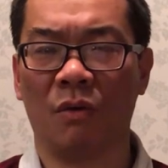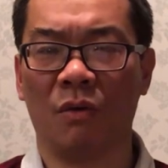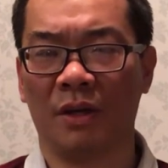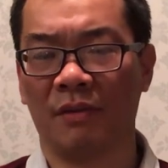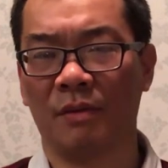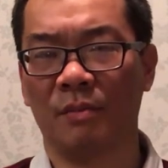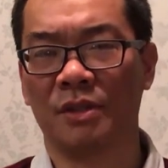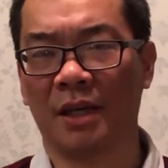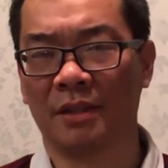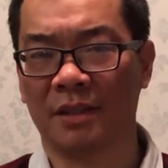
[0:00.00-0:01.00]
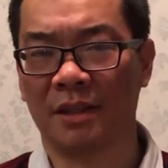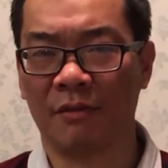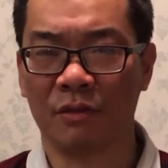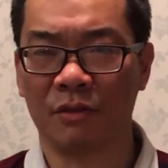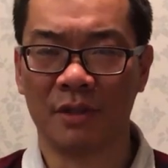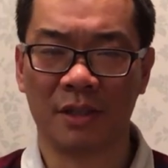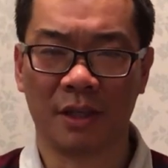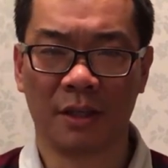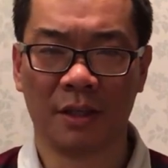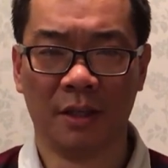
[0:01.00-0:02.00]
or another protected
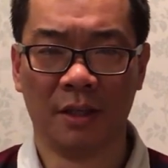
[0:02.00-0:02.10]
characteristic.